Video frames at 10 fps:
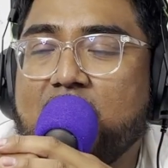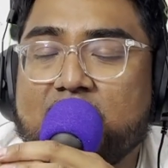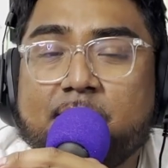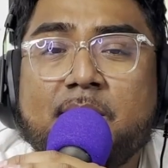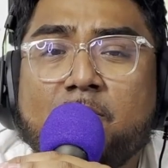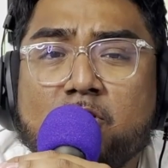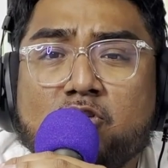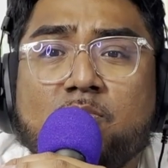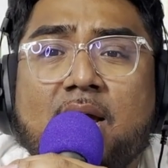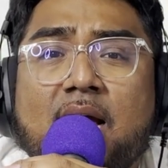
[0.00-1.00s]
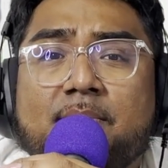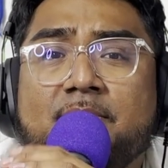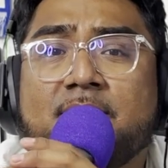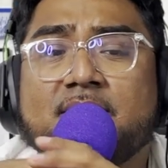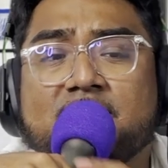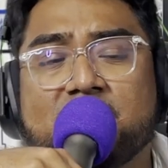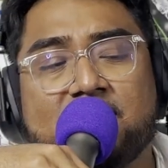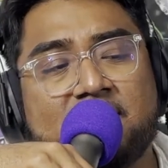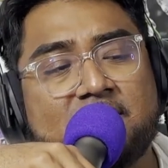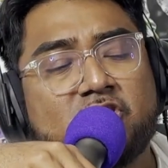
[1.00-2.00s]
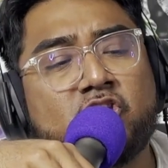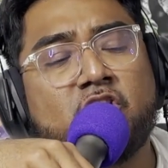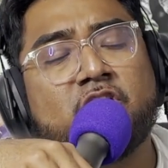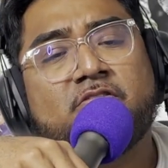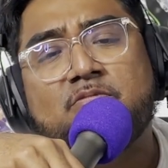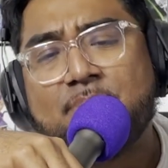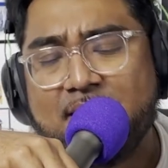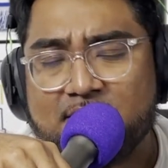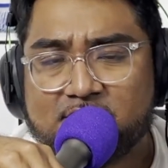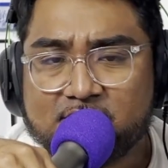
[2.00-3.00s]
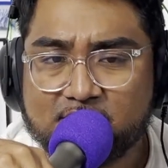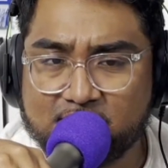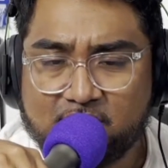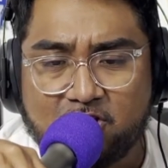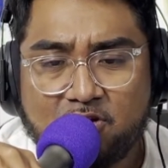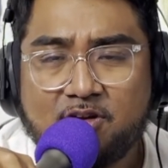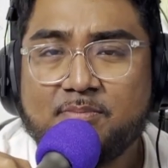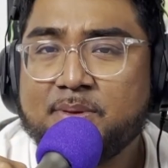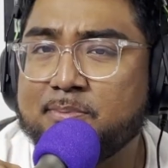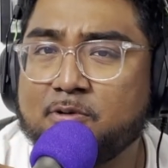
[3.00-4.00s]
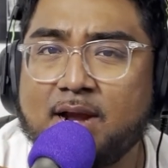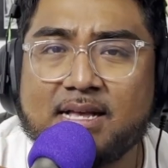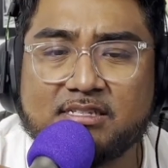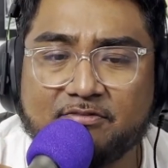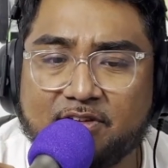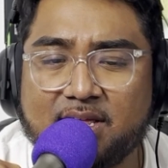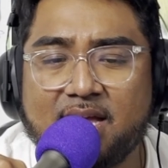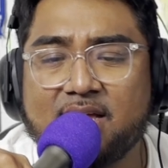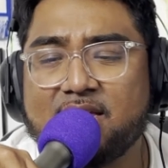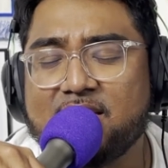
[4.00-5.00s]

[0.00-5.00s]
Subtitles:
I think people are super happy because it's a turn of the page. You know, people were asking for that.